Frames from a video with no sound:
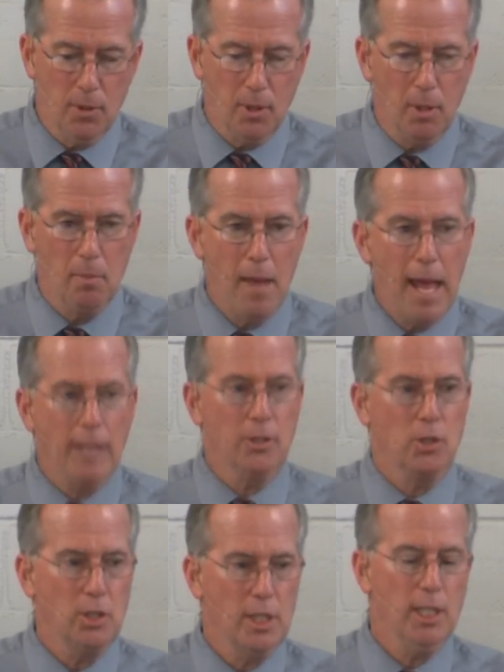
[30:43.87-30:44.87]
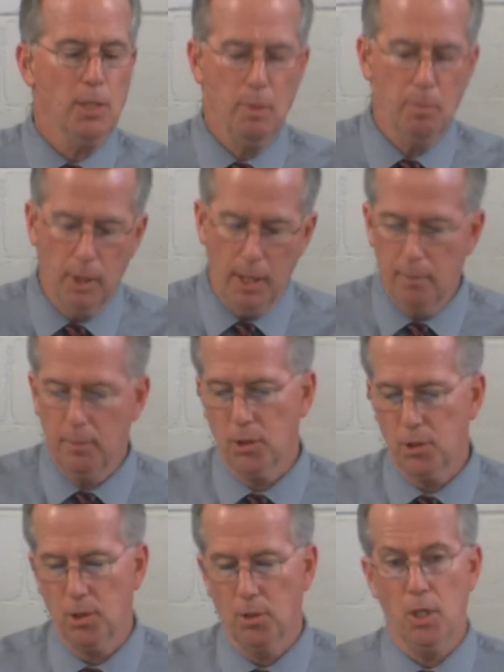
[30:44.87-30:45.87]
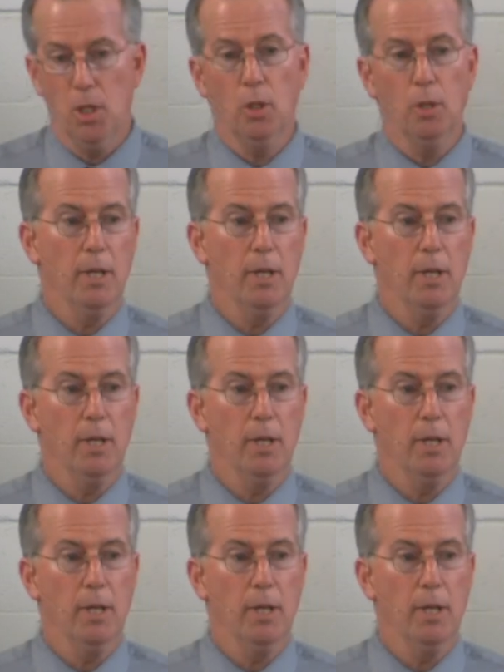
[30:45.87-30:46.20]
the command to seek to be blameless so that you could